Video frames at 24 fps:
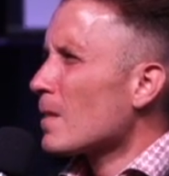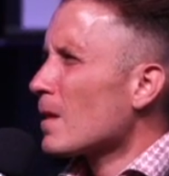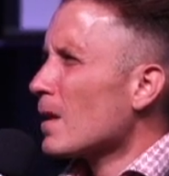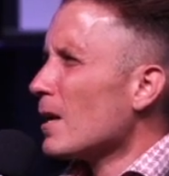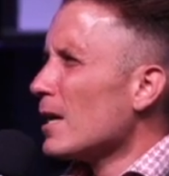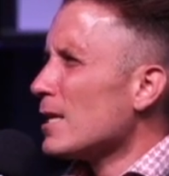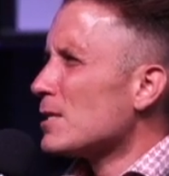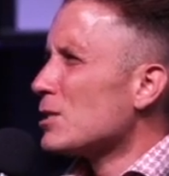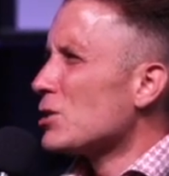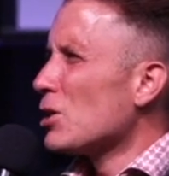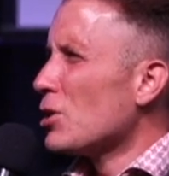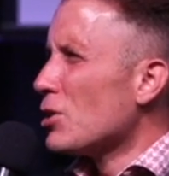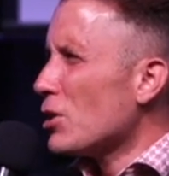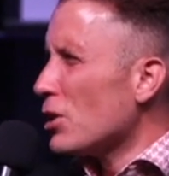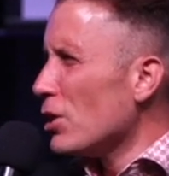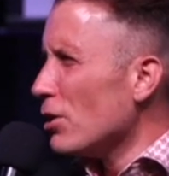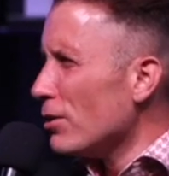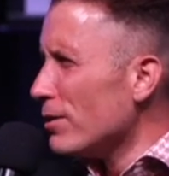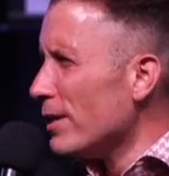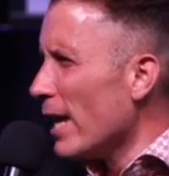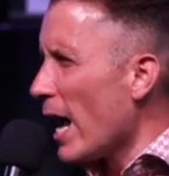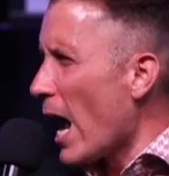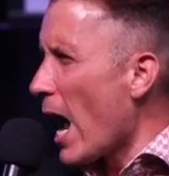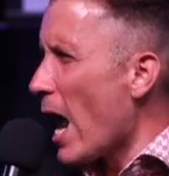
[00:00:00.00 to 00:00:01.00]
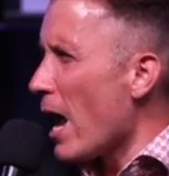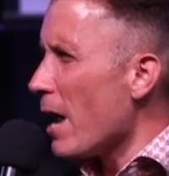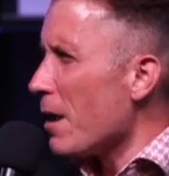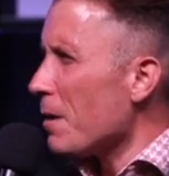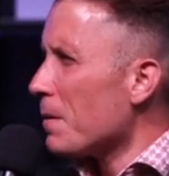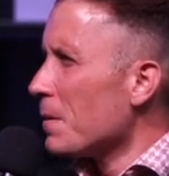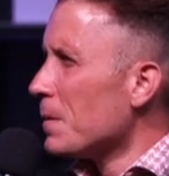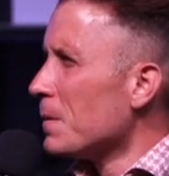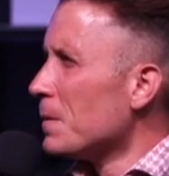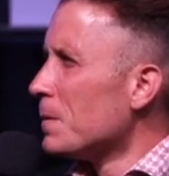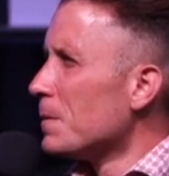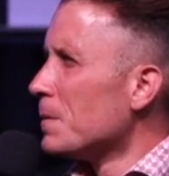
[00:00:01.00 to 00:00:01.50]
It's a new day.
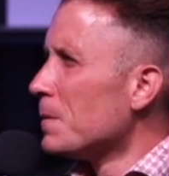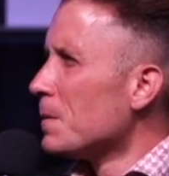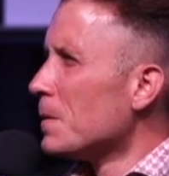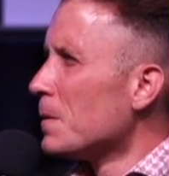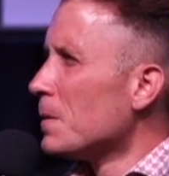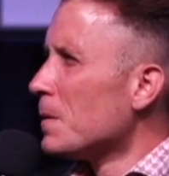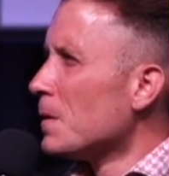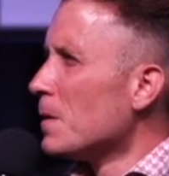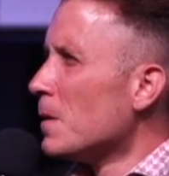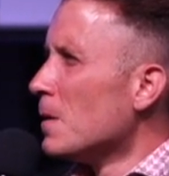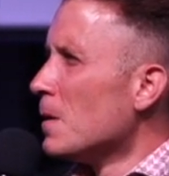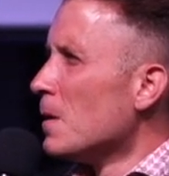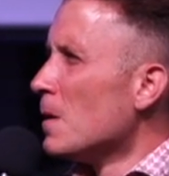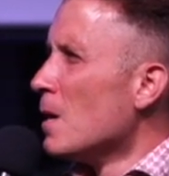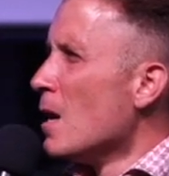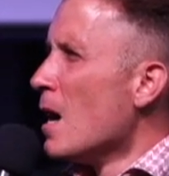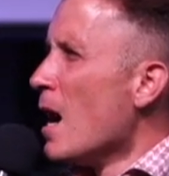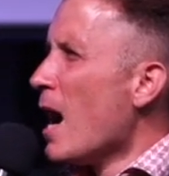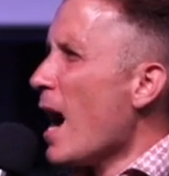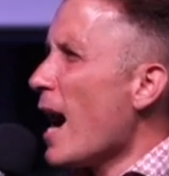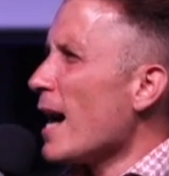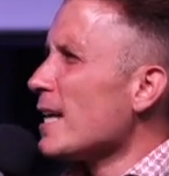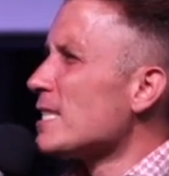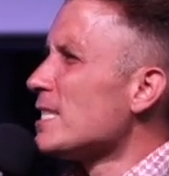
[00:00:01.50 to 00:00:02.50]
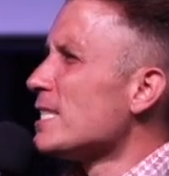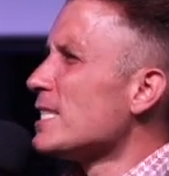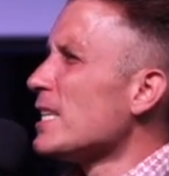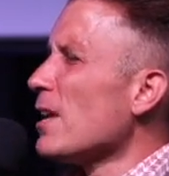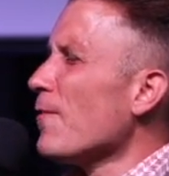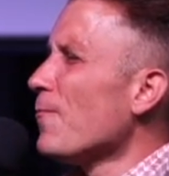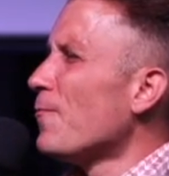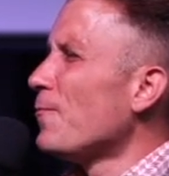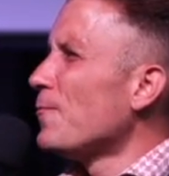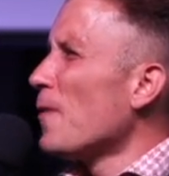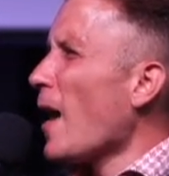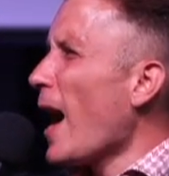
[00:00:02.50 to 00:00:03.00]
I see
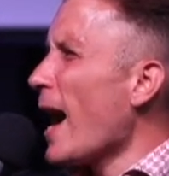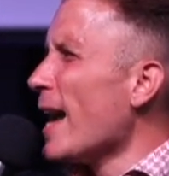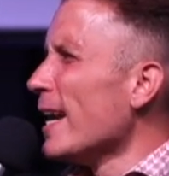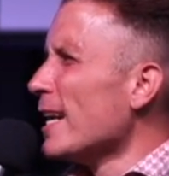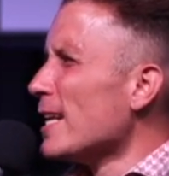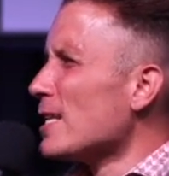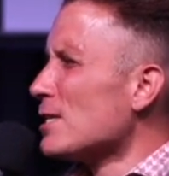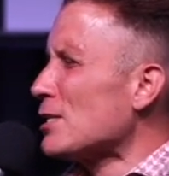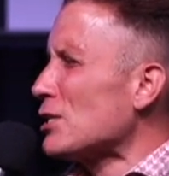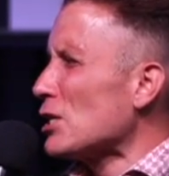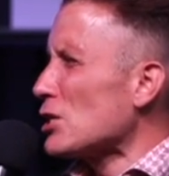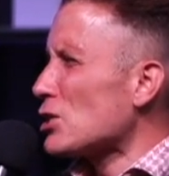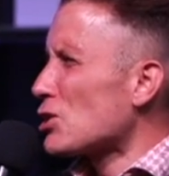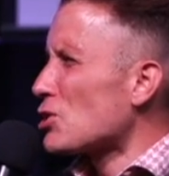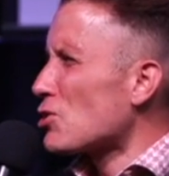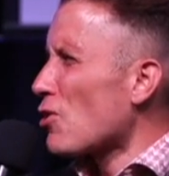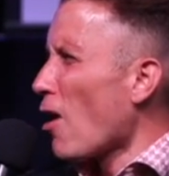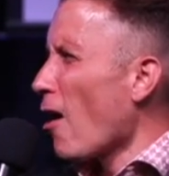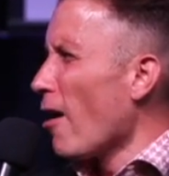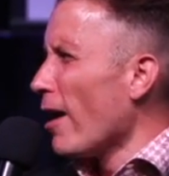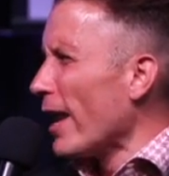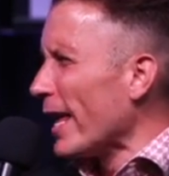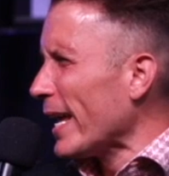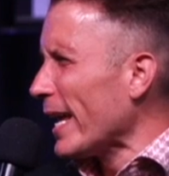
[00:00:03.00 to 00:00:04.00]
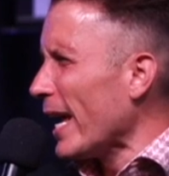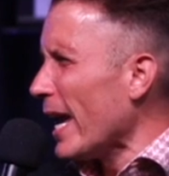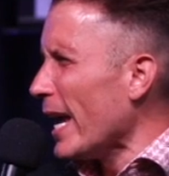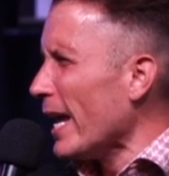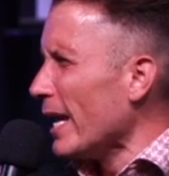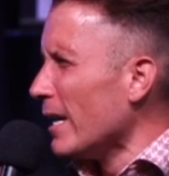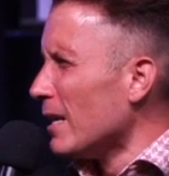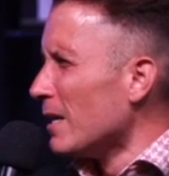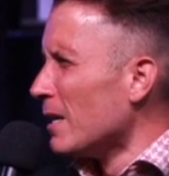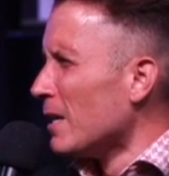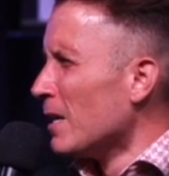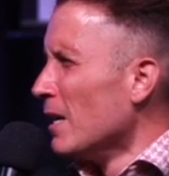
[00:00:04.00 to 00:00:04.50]
finances rolling
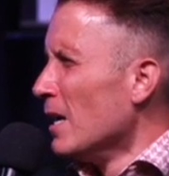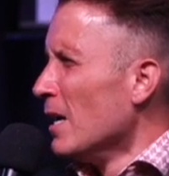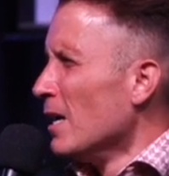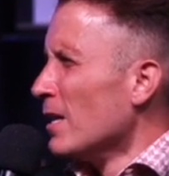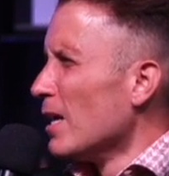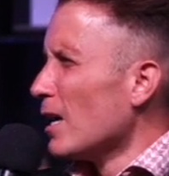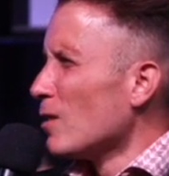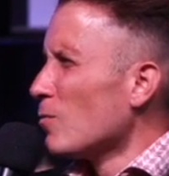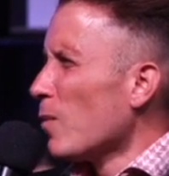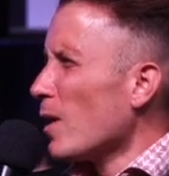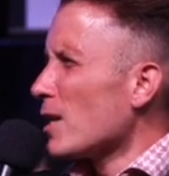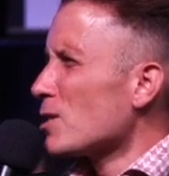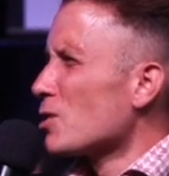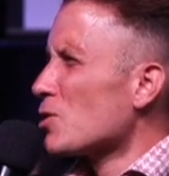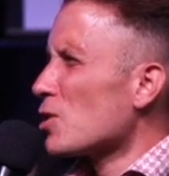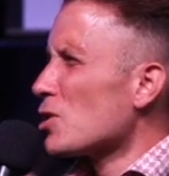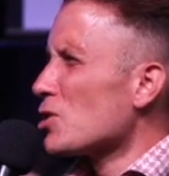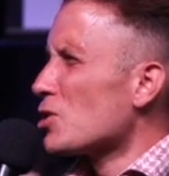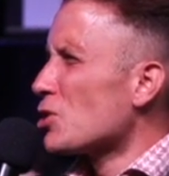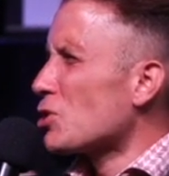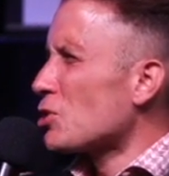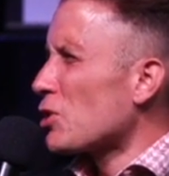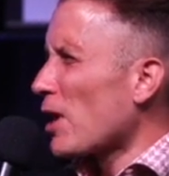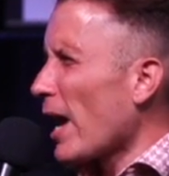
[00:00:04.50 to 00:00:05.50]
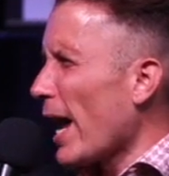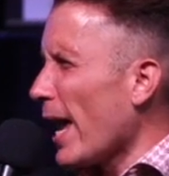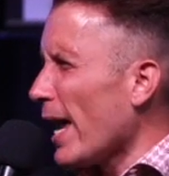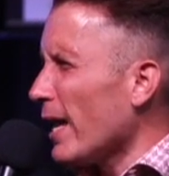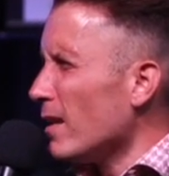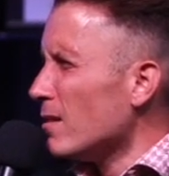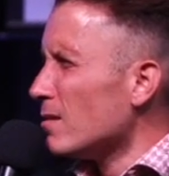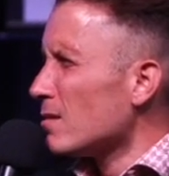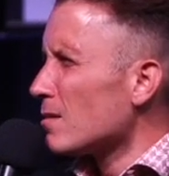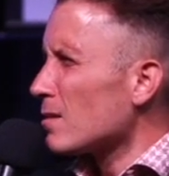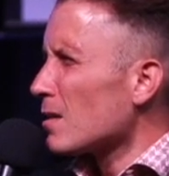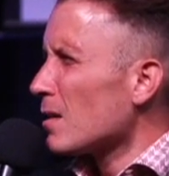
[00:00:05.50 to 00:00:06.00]
in that was
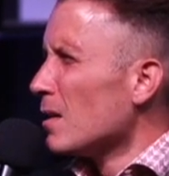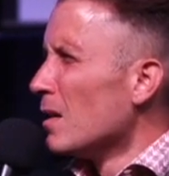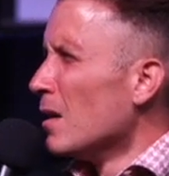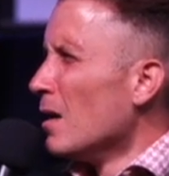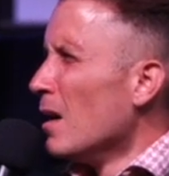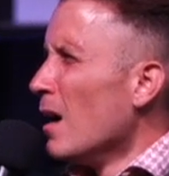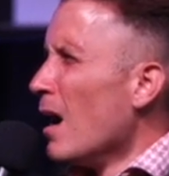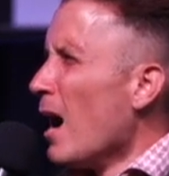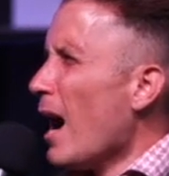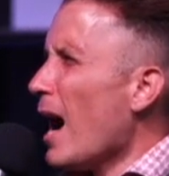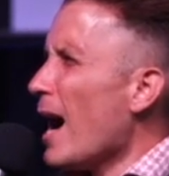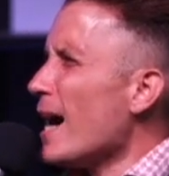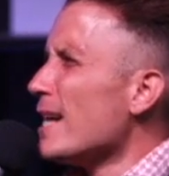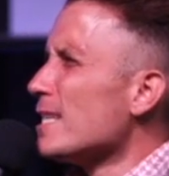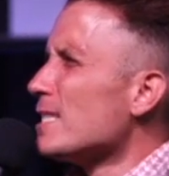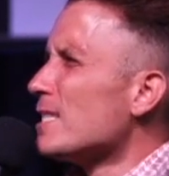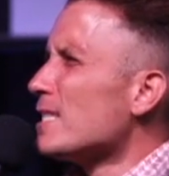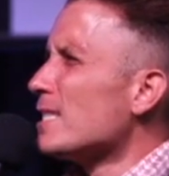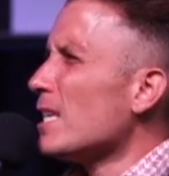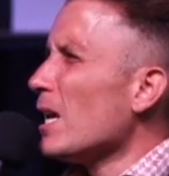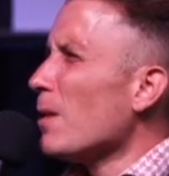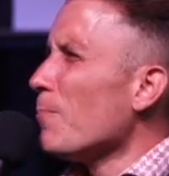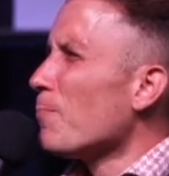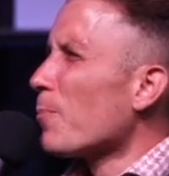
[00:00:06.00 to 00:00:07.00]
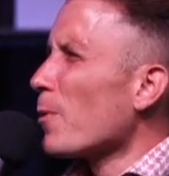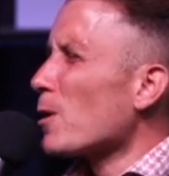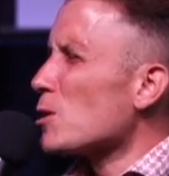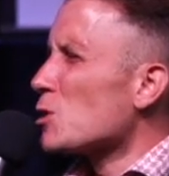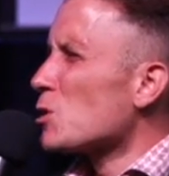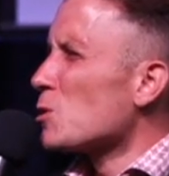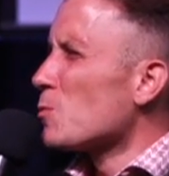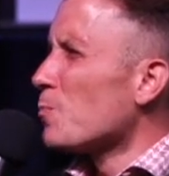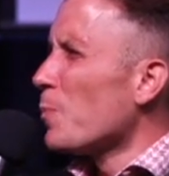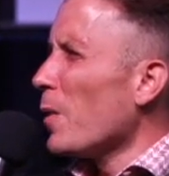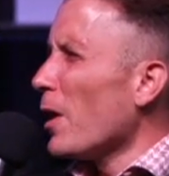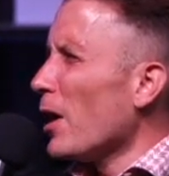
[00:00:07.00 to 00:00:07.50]
restrained. I see
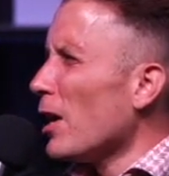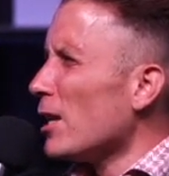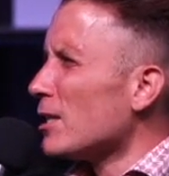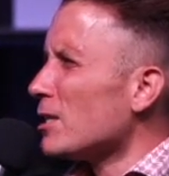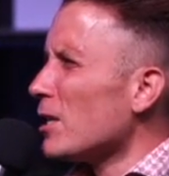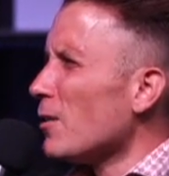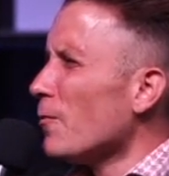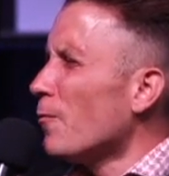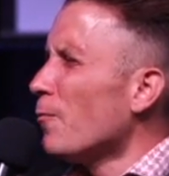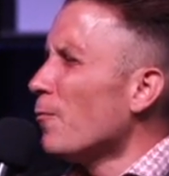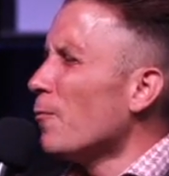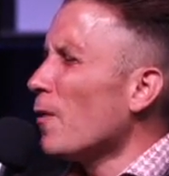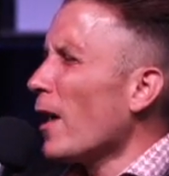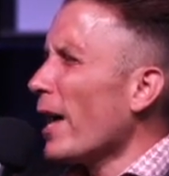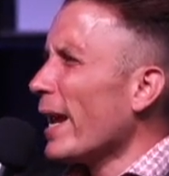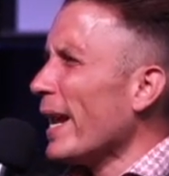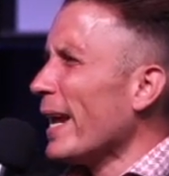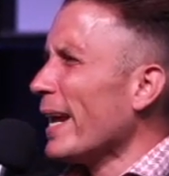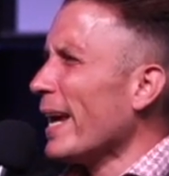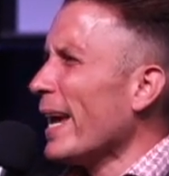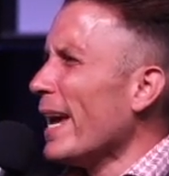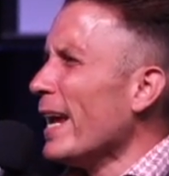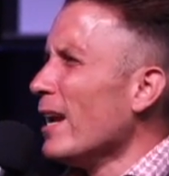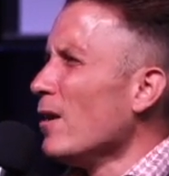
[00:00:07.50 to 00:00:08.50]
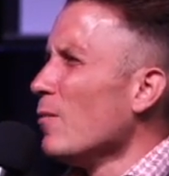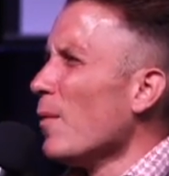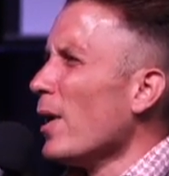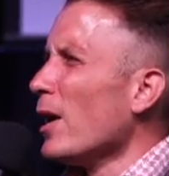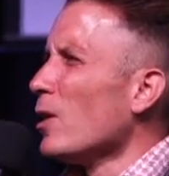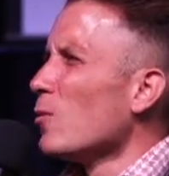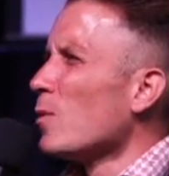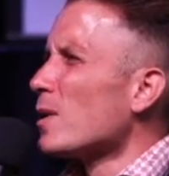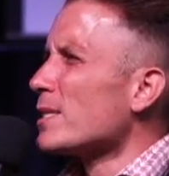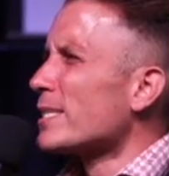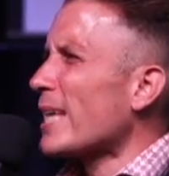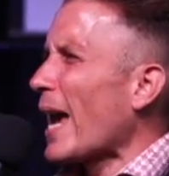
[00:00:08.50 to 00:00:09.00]
prosperity flooding in where it
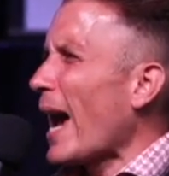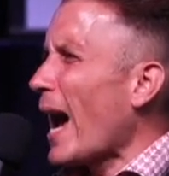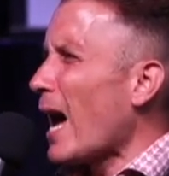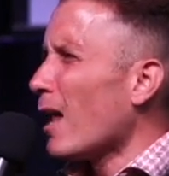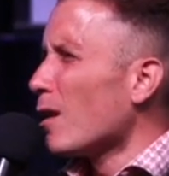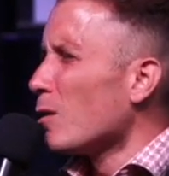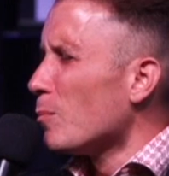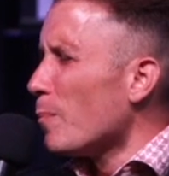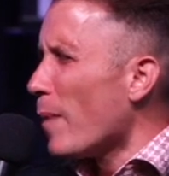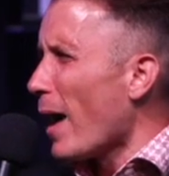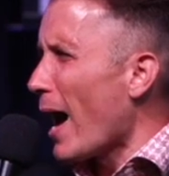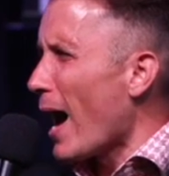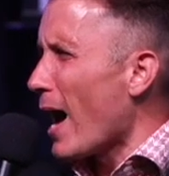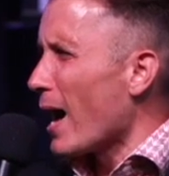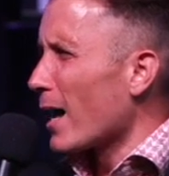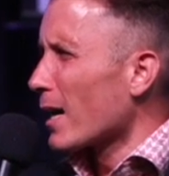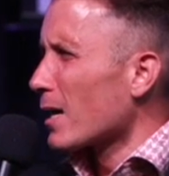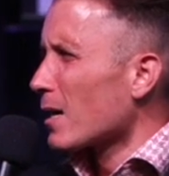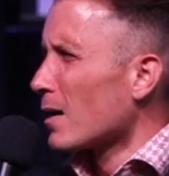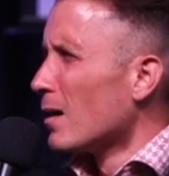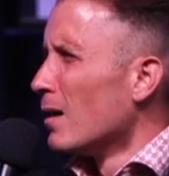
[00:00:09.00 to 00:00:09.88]
was held back.